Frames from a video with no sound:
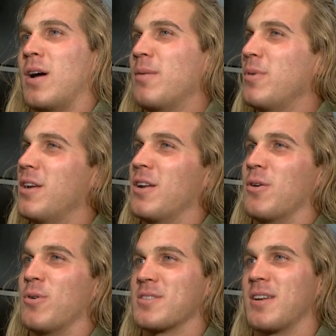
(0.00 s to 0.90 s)
I mean,
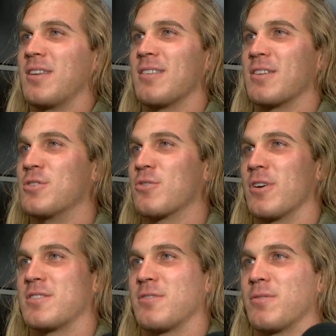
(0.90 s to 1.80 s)
it wasn't anything too
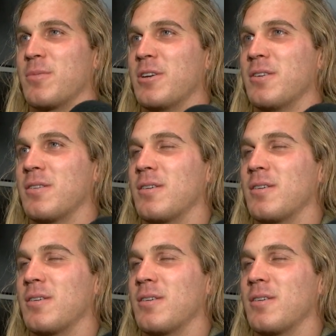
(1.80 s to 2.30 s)
crazy for me.